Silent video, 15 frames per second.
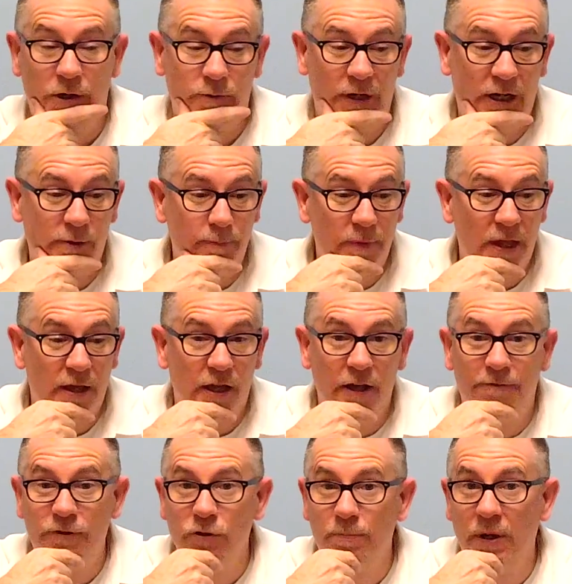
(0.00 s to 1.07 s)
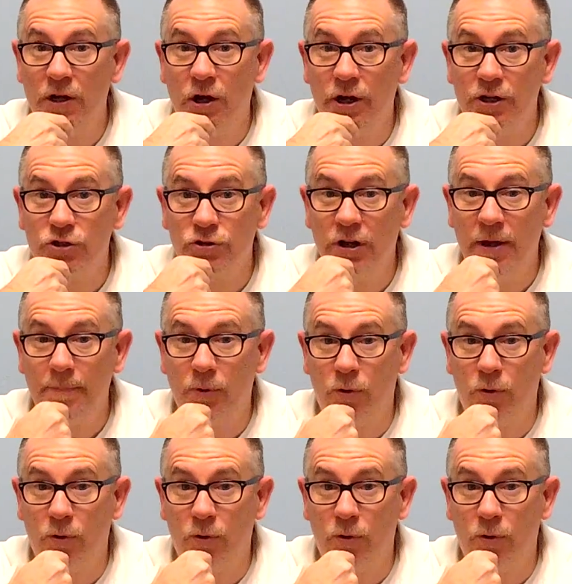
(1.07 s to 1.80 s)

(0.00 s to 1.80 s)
Well, If you've been on a trip